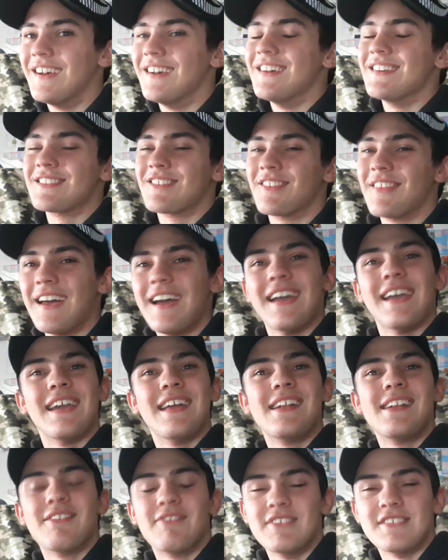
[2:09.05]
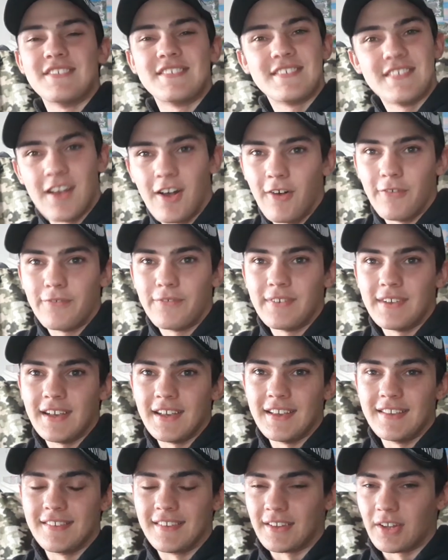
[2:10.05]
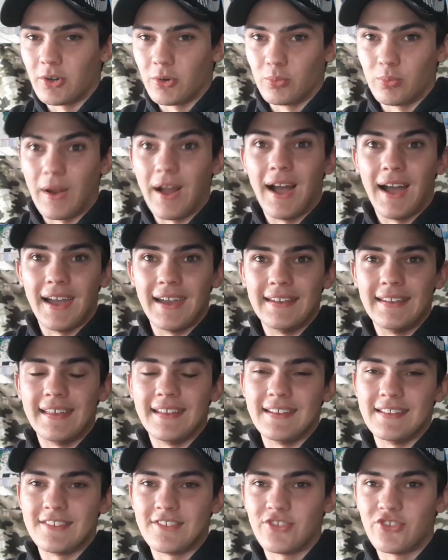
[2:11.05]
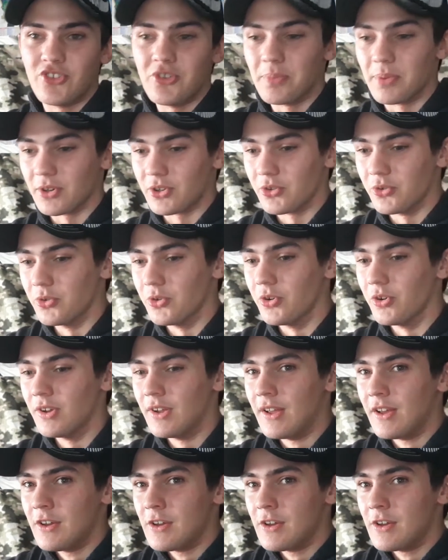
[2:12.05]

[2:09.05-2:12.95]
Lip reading: So that in and of itself is like a ride, and it's super cool.